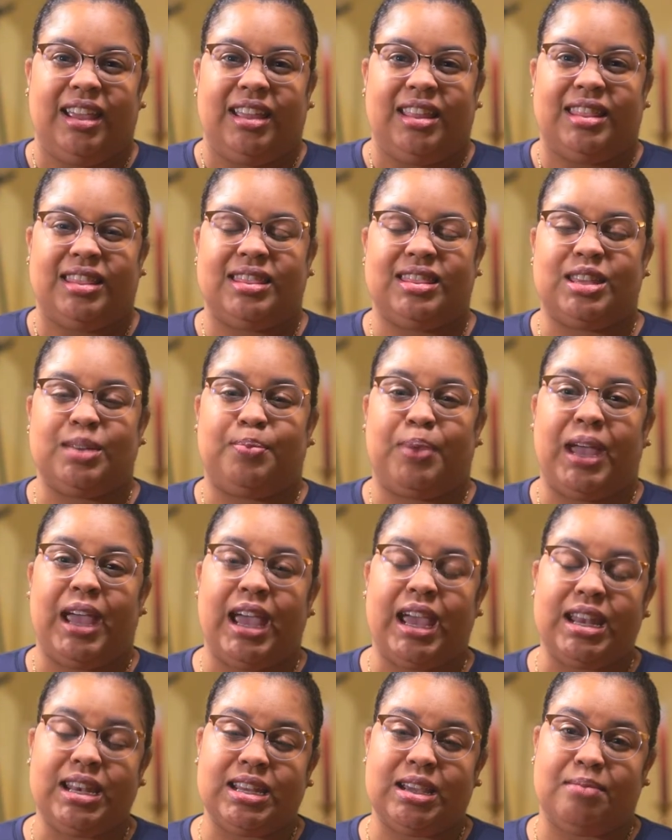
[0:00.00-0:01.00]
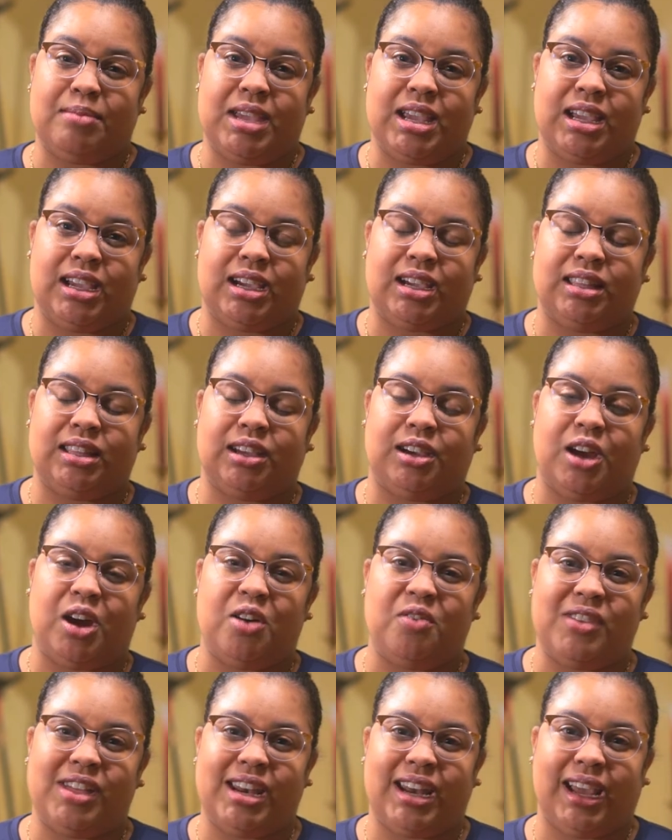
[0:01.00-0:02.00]
The pandemic, the
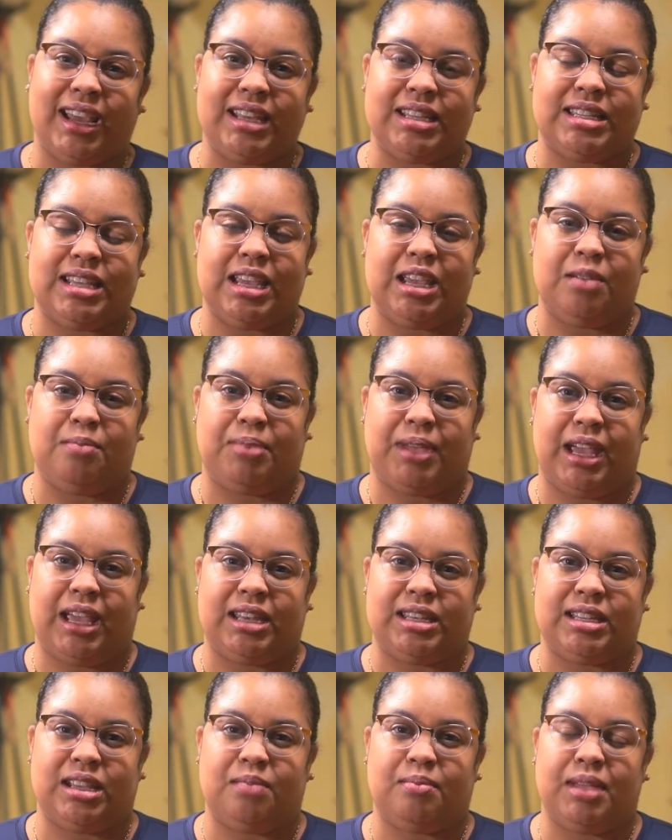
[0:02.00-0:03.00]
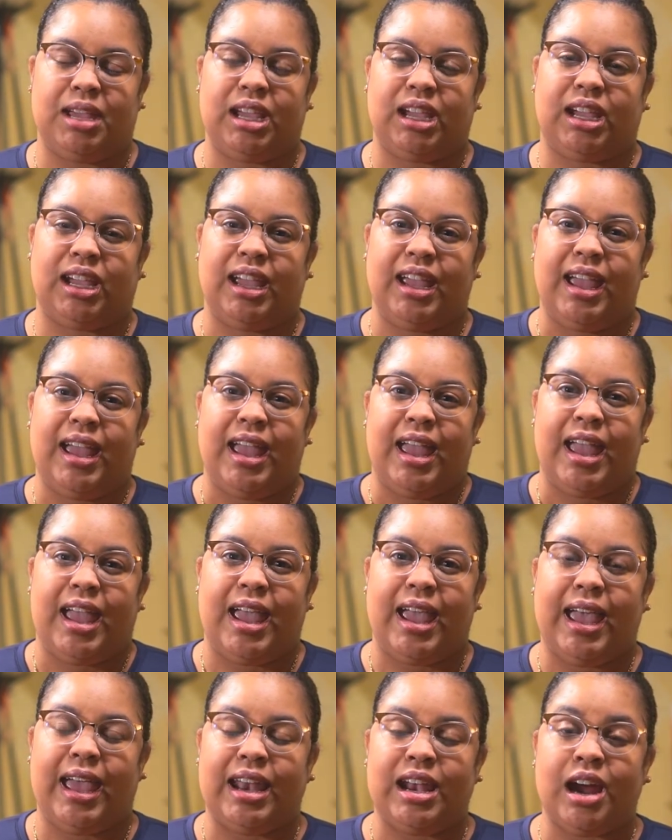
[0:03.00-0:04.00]
COVID-19 pandemic,
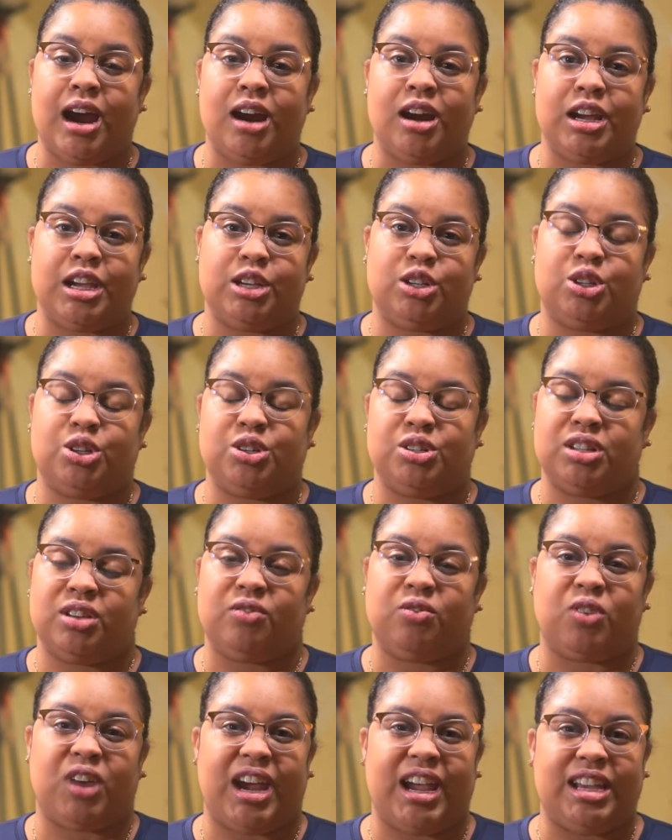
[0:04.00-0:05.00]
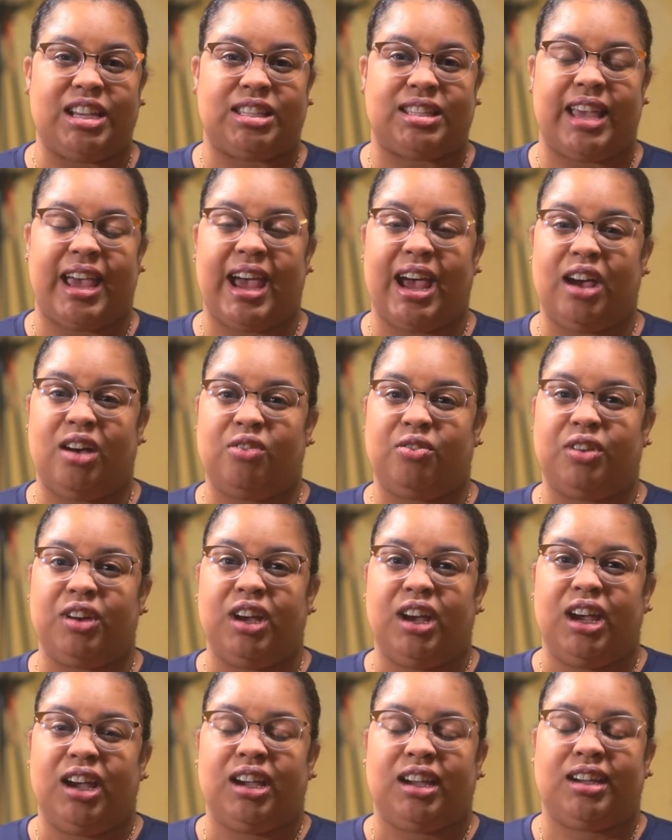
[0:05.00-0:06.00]
and our issues of race have
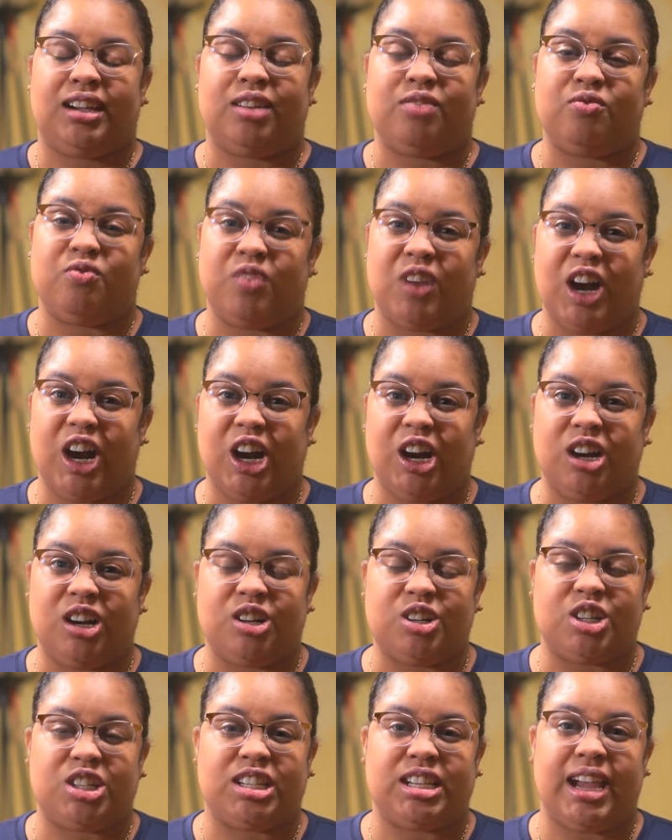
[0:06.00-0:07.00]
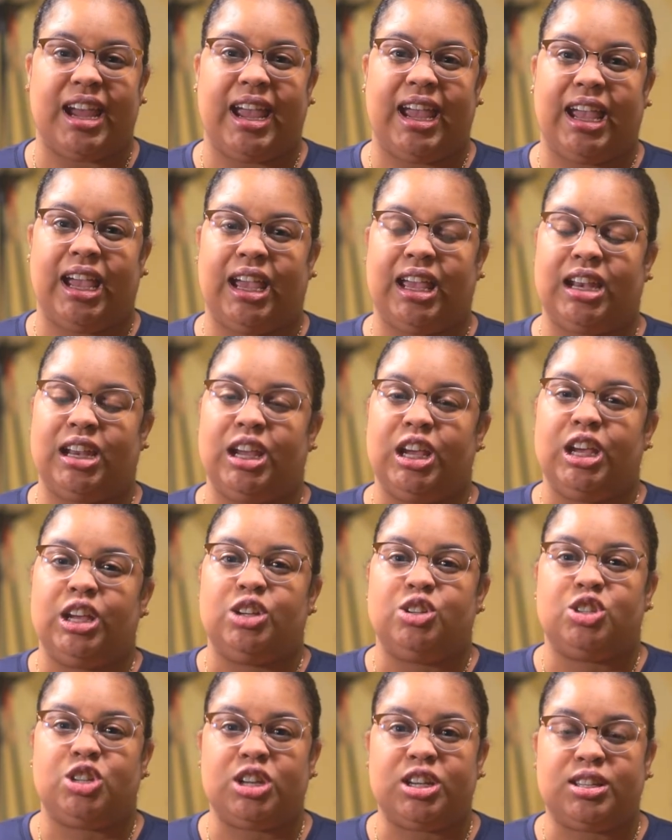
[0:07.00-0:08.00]
converged and
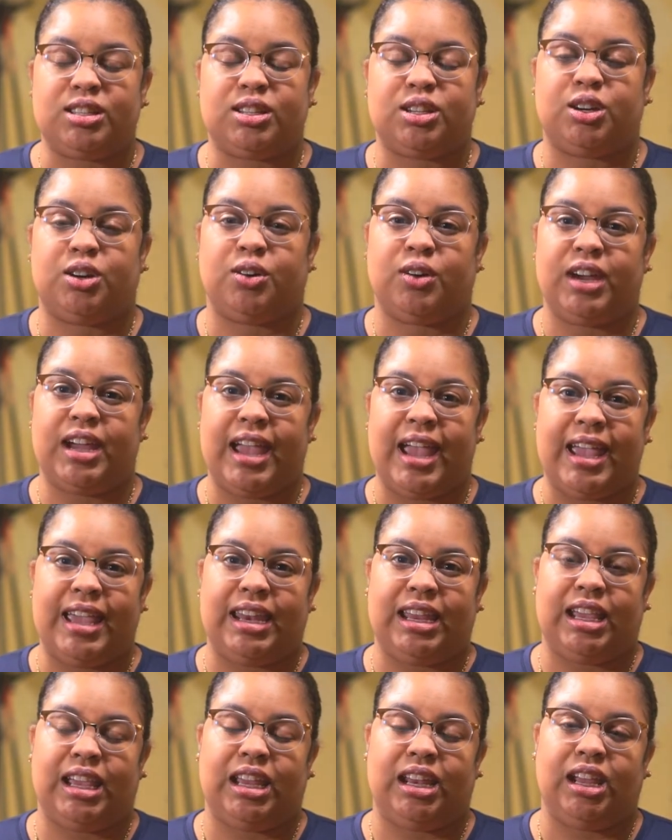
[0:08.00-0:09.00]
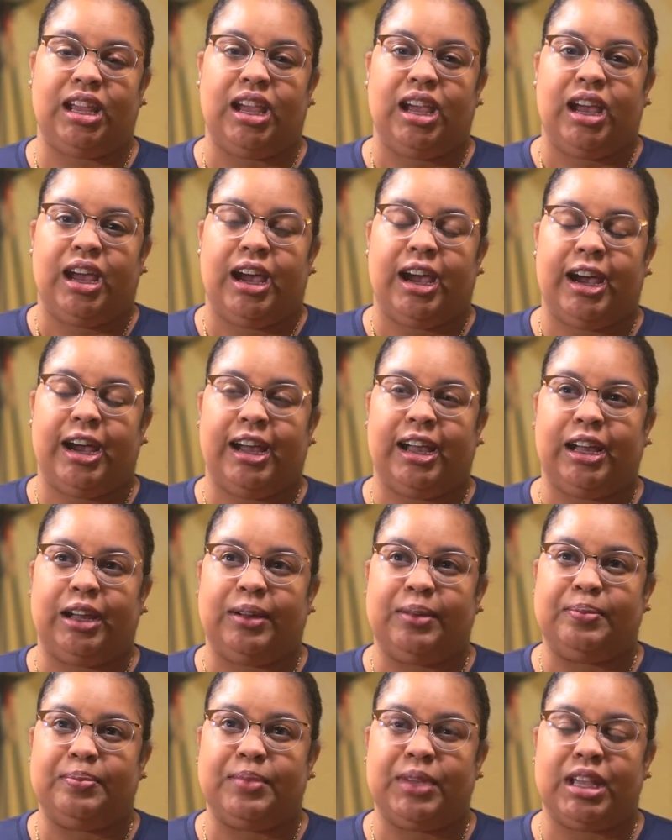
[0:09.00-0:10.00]
just created
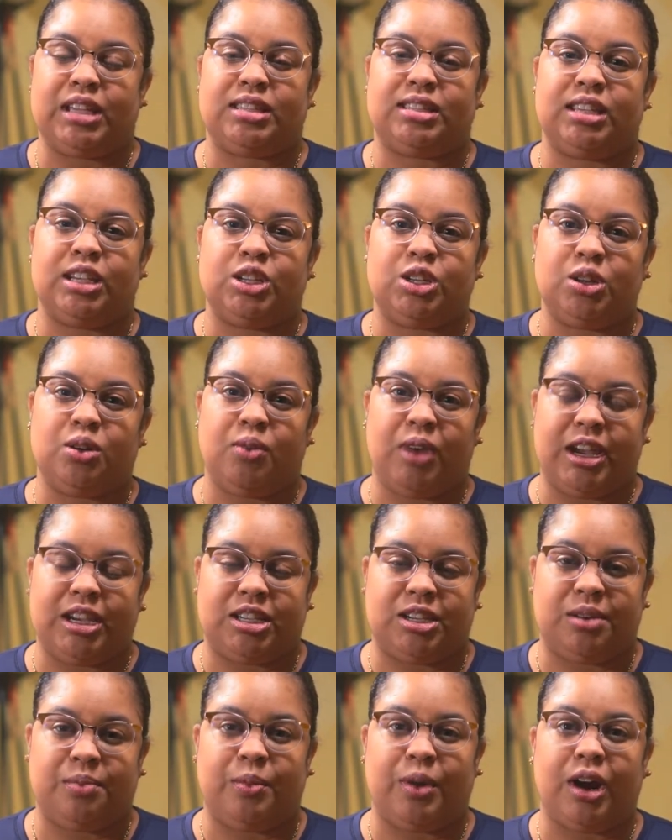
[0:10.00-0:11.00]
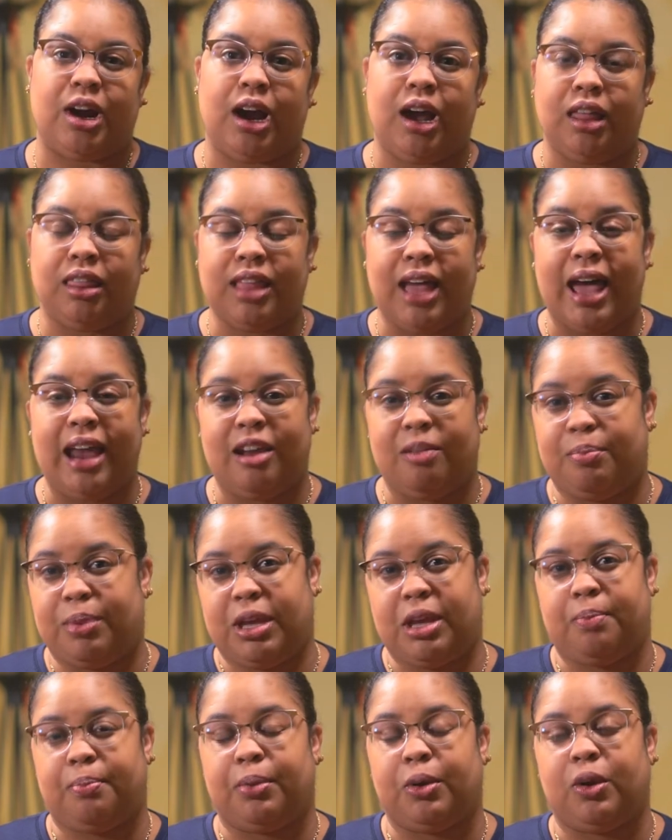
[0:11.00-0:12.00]
a situation where a lot of
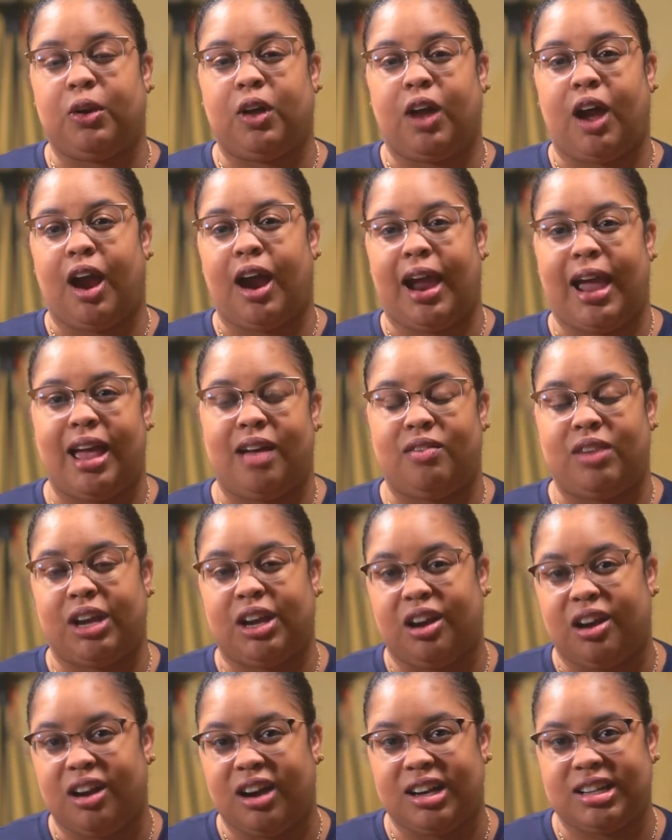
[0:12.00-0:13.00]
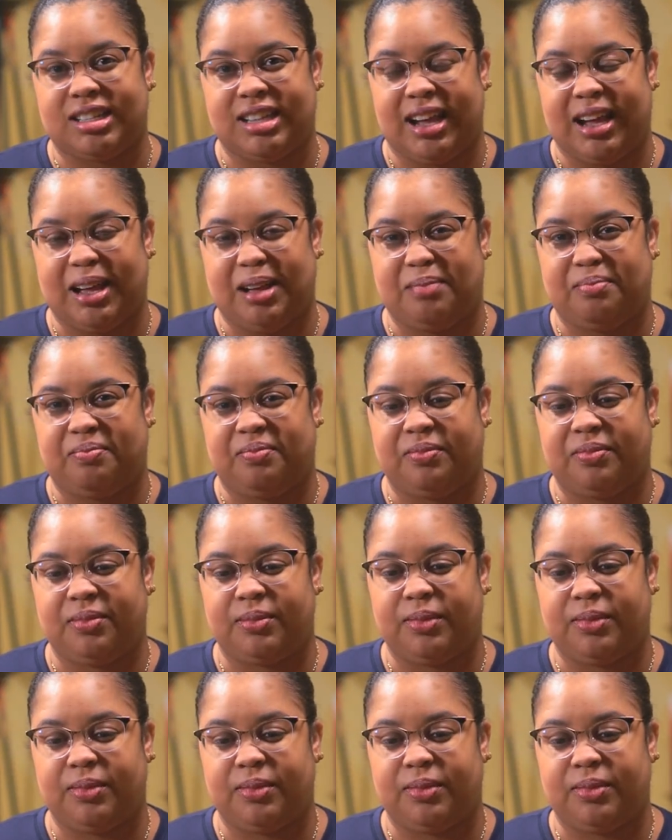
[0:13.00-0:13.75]
people are having a hard time.